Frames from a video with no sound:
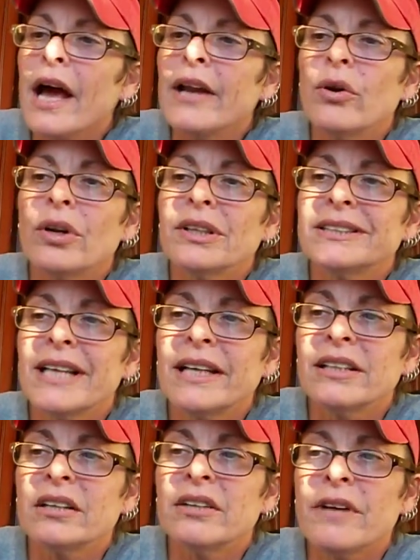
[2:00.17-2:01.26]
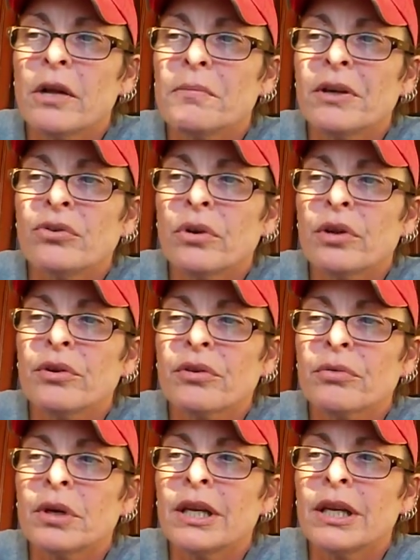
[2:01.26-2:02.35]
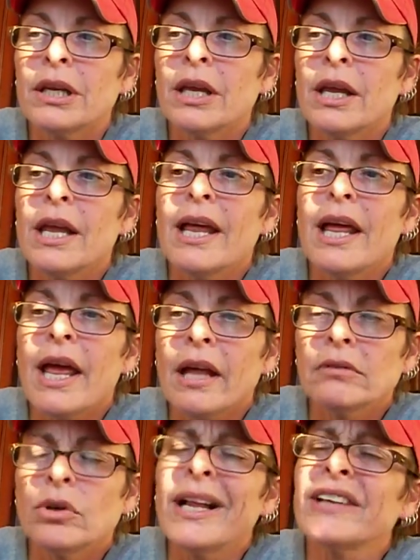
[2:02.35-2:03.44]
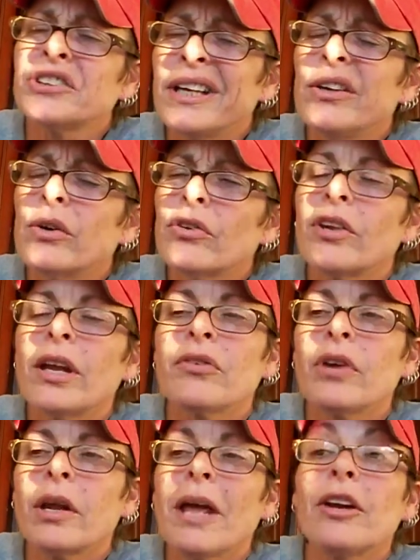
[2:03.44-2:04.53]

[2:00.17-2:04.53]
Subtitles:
I noticed that the Development Driller 3, well, actually I noticed it yesterday, it